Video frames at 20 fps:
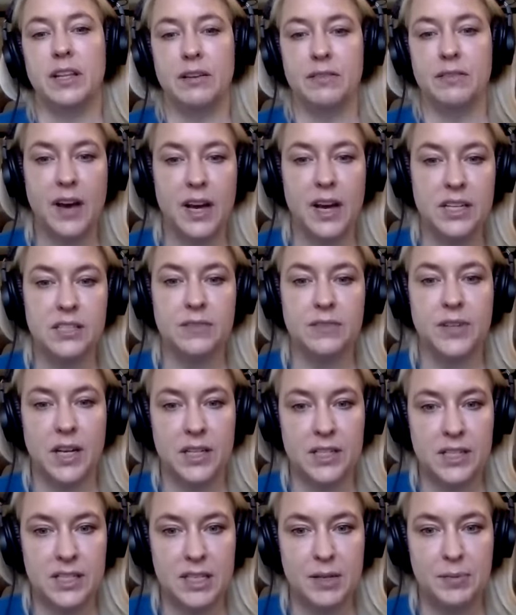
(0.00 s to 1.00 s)
the effects of
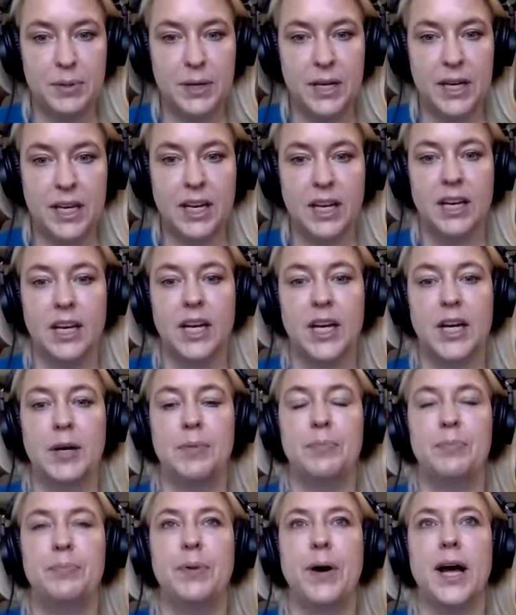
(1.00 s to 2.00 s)
not sleeping,
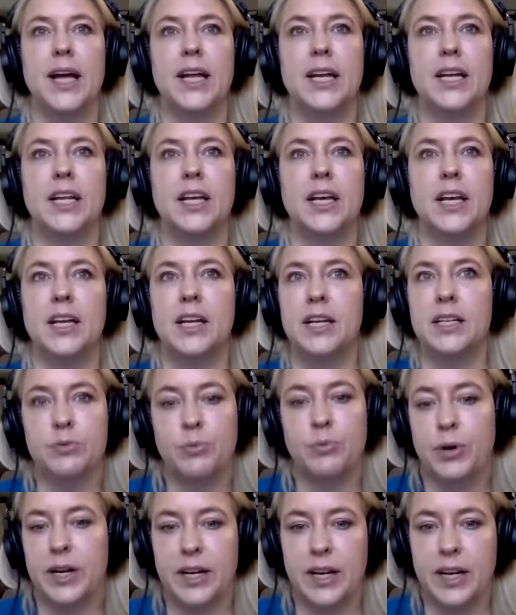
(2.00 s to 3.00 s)
but it is
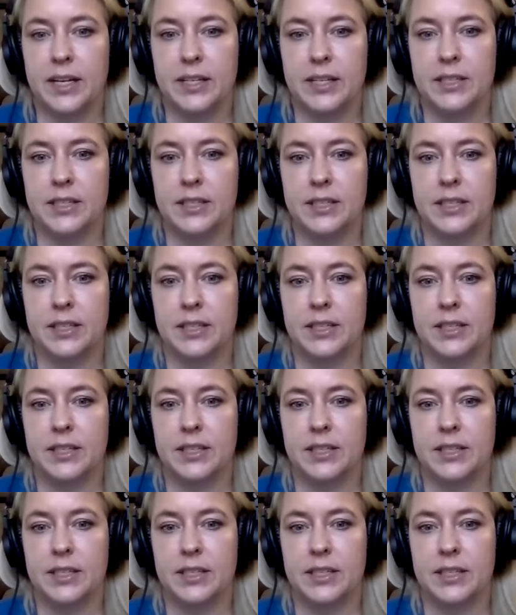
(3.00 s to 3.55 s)
what it is.